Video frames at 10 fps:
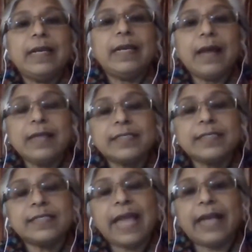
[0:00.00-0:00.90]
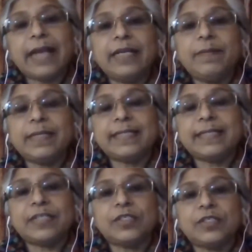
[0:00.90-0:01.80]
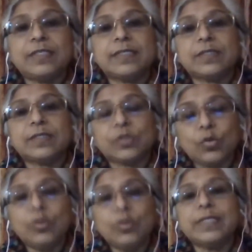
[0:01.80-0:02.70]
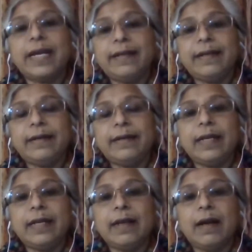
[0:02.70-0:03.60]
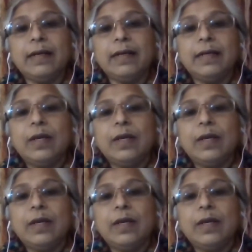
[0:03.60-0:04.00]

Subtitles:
last academic session's school's identity card